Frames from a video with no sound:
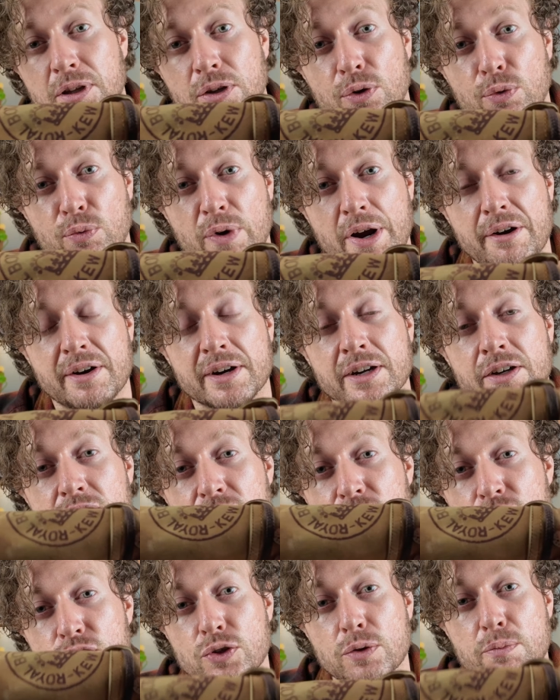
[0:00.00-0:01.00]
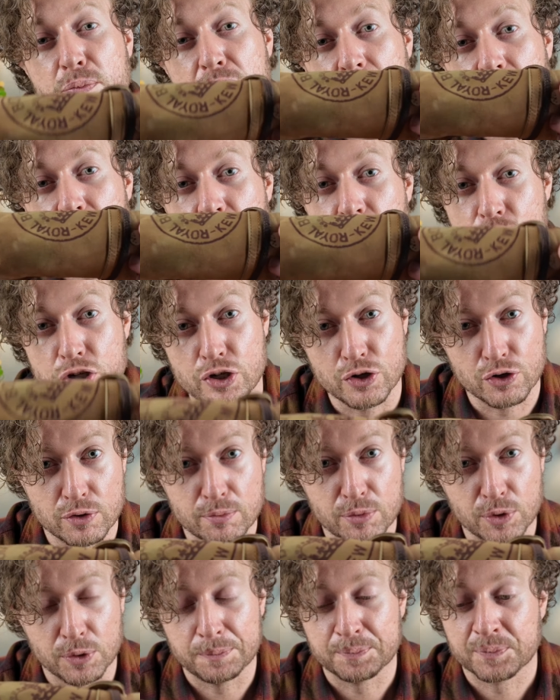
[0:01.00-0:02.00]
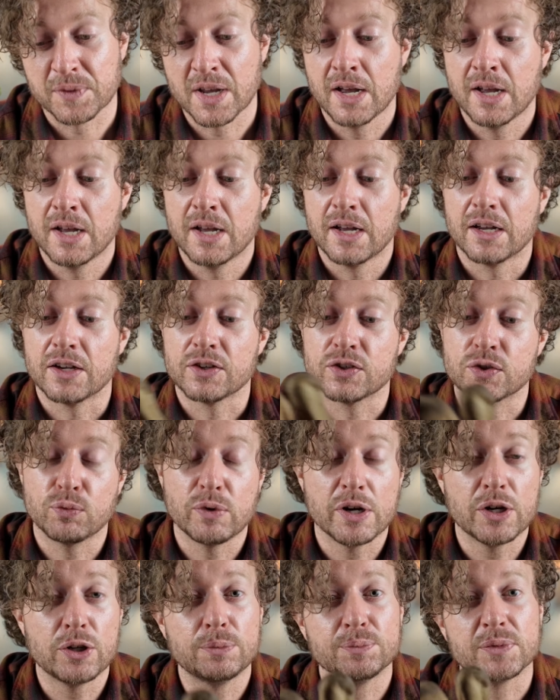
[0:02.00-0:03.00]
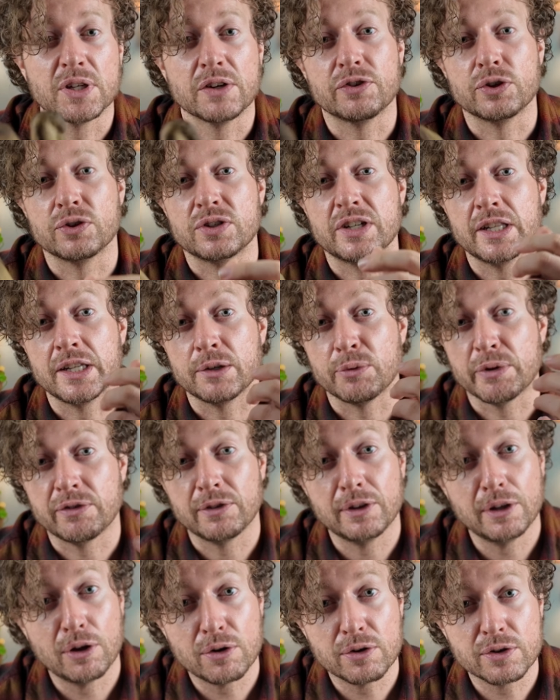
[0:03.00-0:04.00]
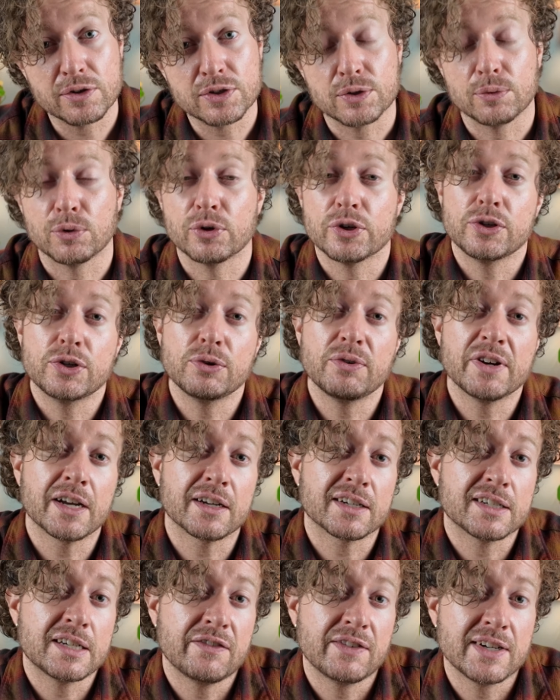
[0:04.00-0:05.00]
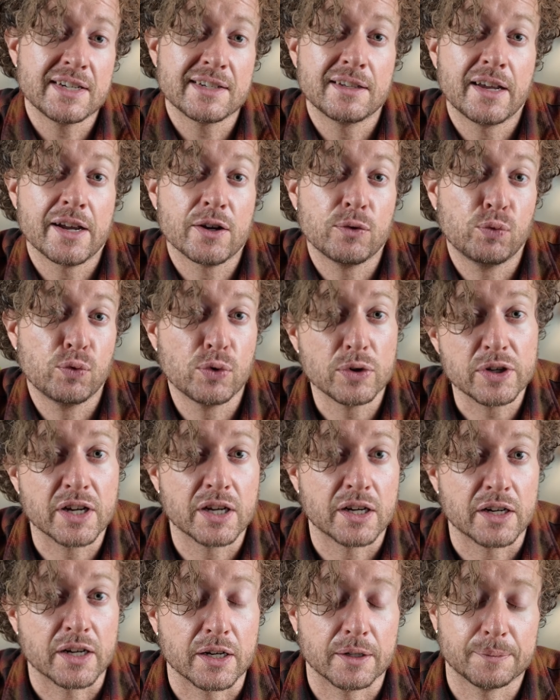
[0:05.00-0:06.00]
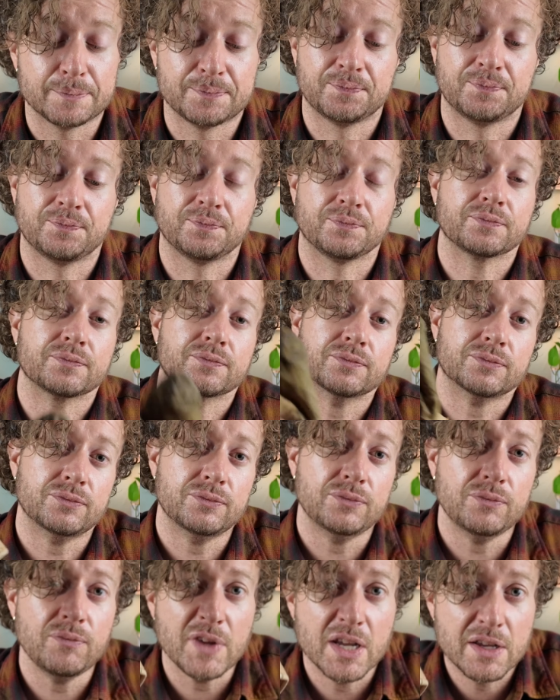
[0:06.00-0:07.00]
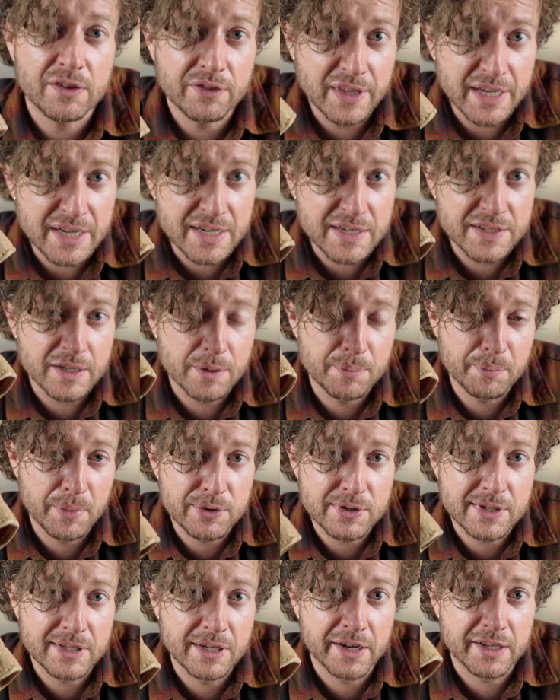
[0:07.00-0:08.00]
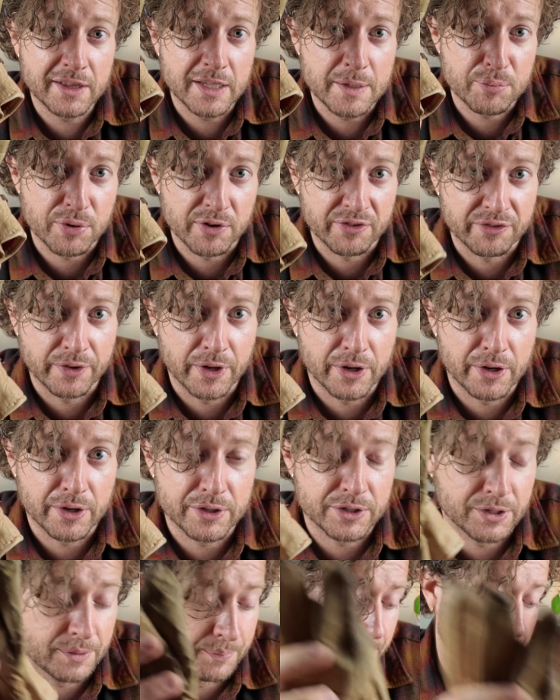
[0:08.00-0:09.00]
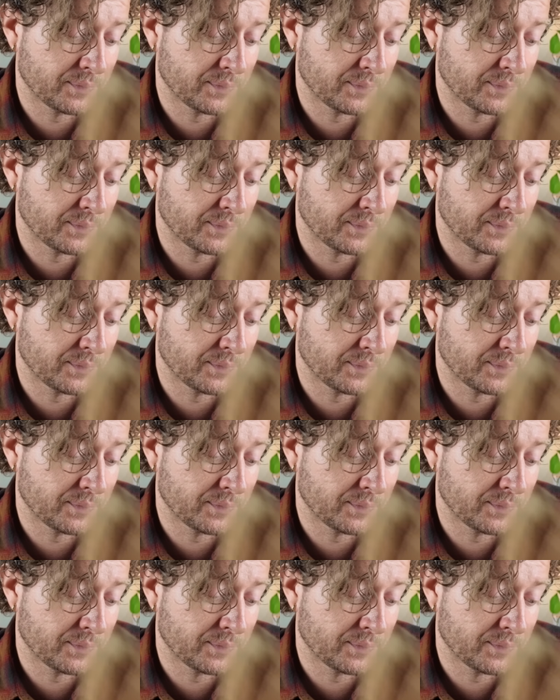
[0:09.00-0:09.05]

long wearing, super durable. As well, if you're dealing with logs or you're doing activities like wood cutting, these are most likely preferred.